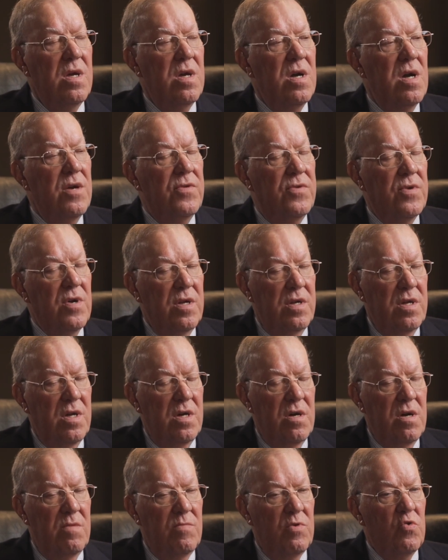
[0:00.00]
I thought,
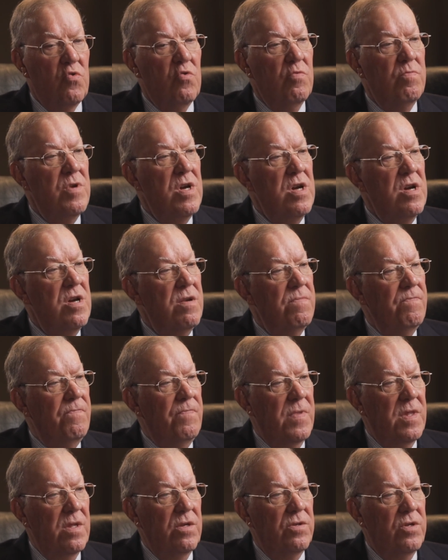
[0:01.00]
now, I'm an old man.
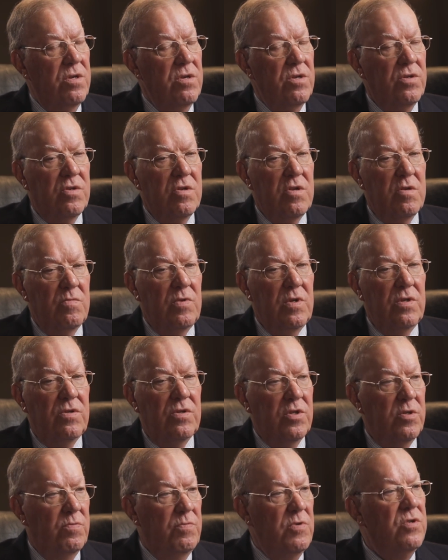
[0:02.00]
This kid's going to be
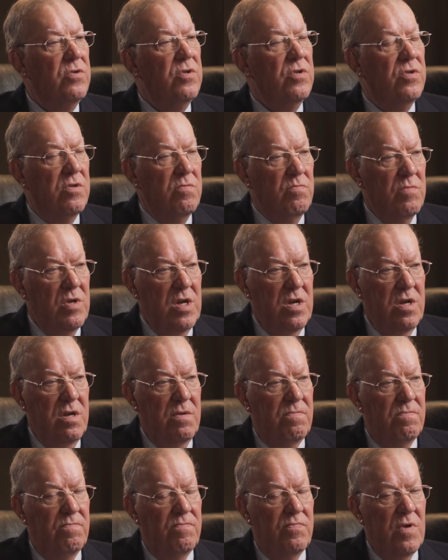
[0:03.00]
suspicious of me,
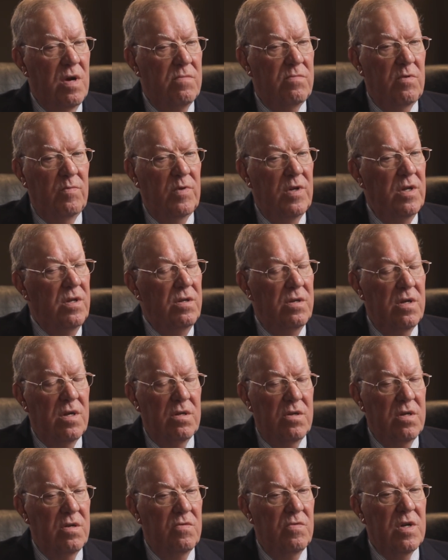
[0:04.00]
probably
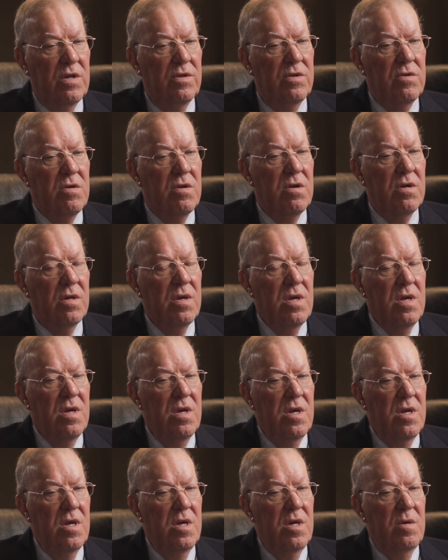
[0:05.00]
not going to want to talk.
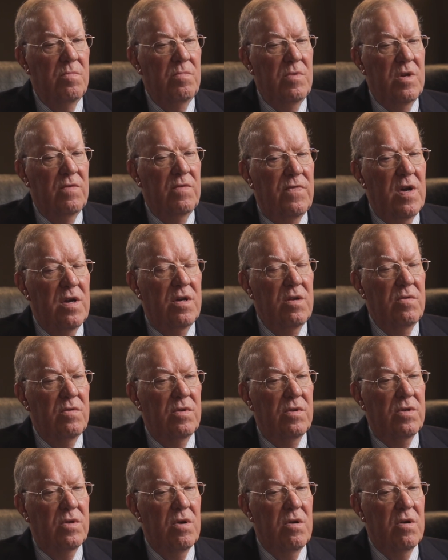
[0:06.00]
But I
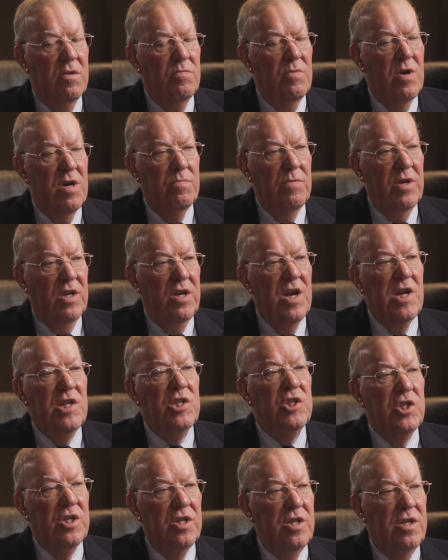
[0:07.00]
can talk about
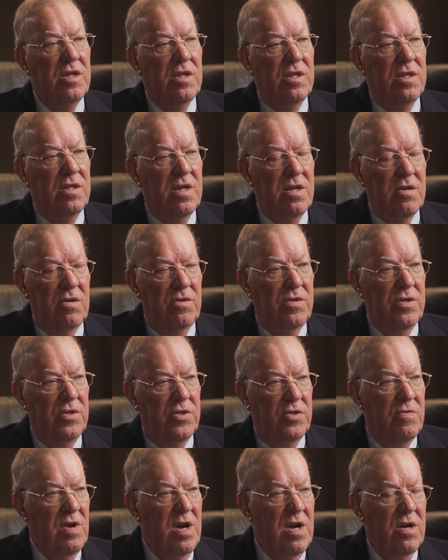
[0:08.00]
Mackenzie, that'll
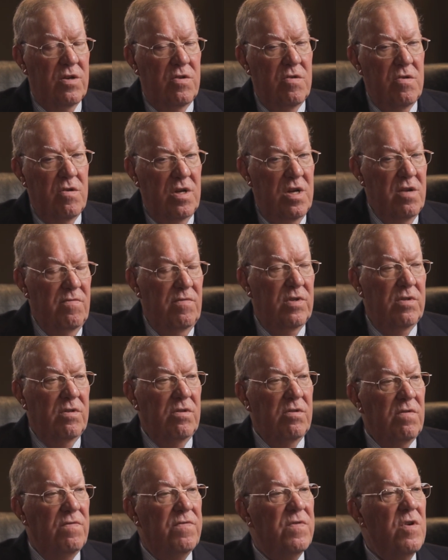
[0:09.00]
distract her and give us a
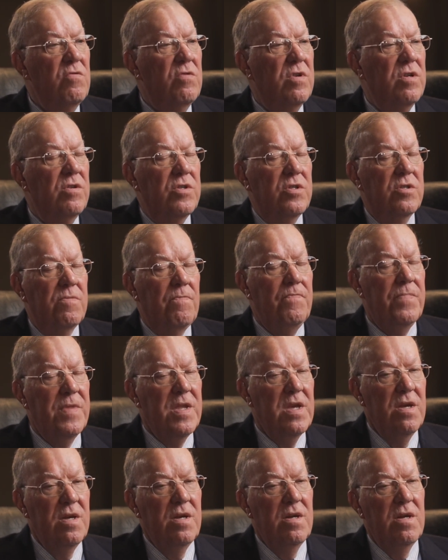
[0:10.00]
little focus.
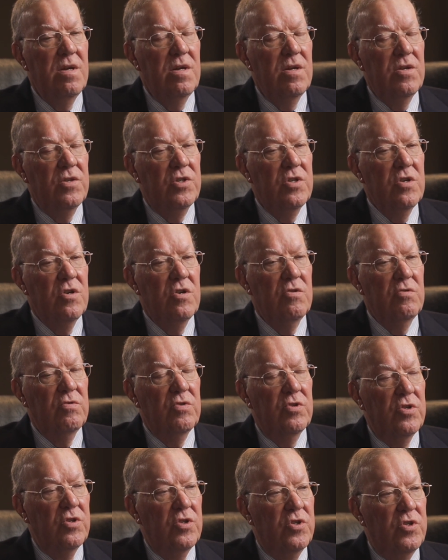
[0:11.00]
So
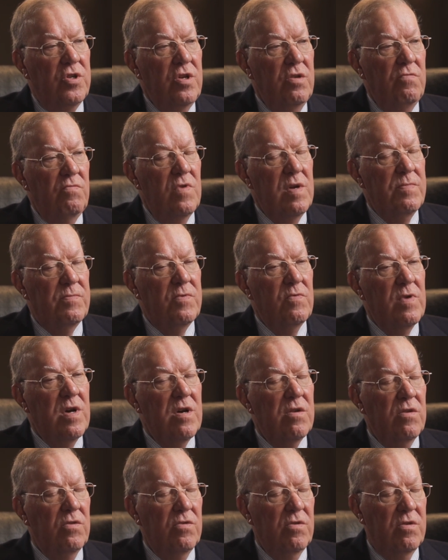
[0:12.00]
she whipped
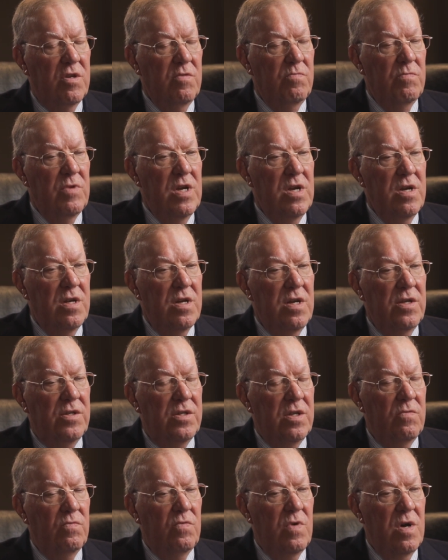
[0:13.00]
around and looked at me, and I
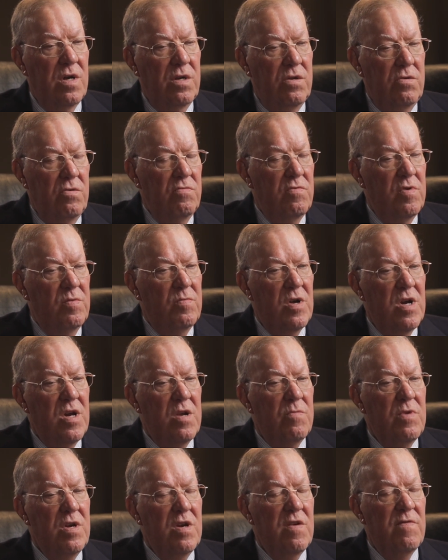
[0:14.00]
said, why, you
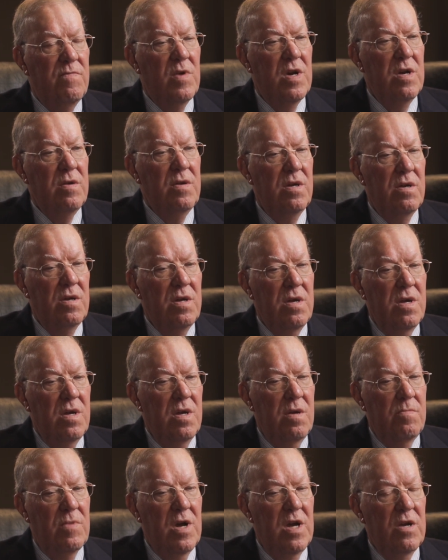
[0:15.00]
remind me of my,
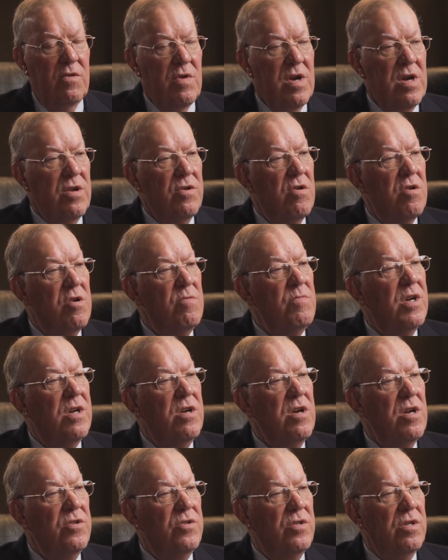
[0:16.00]
my granddaughter,
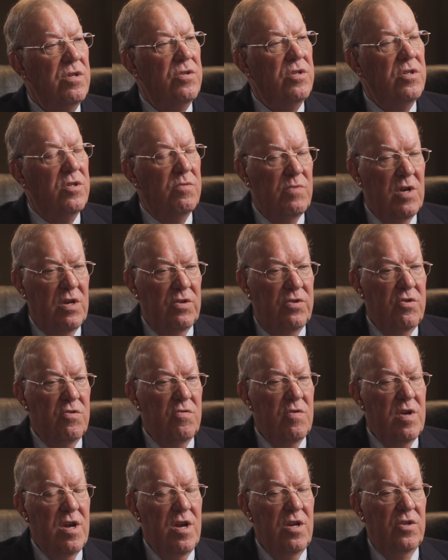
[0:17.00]
Mackenzie. She's about
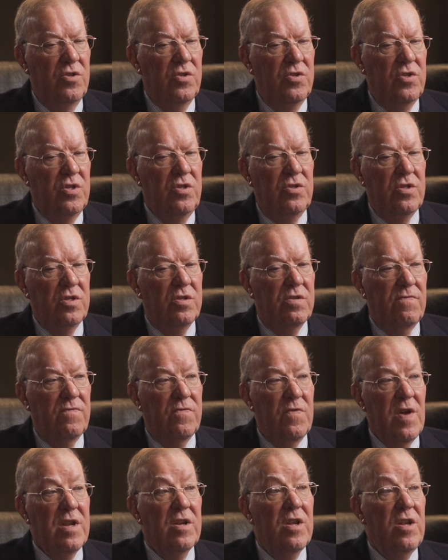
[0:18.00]
your age, and she's just
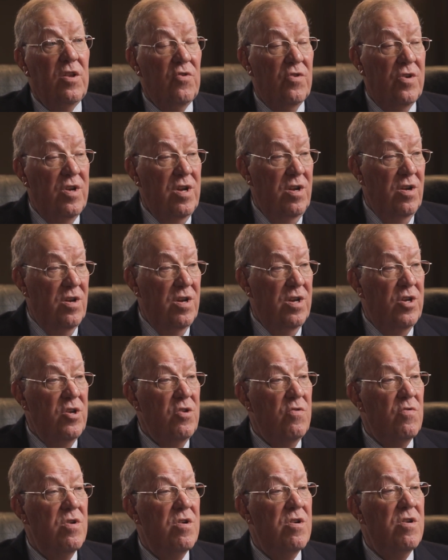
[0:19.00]
friendly looking like
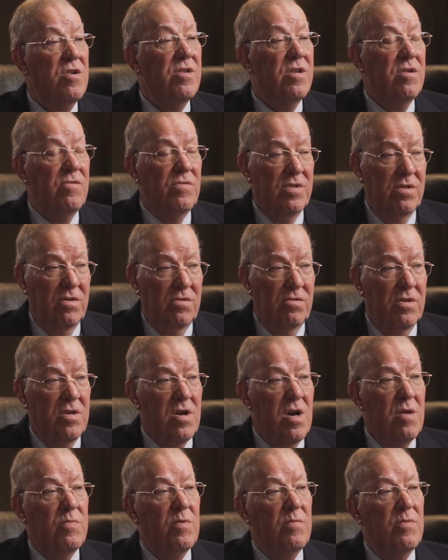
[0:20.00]
you are. There was a little
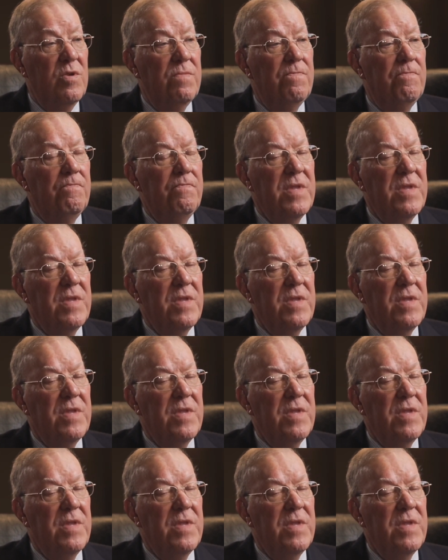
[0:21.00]
compliment.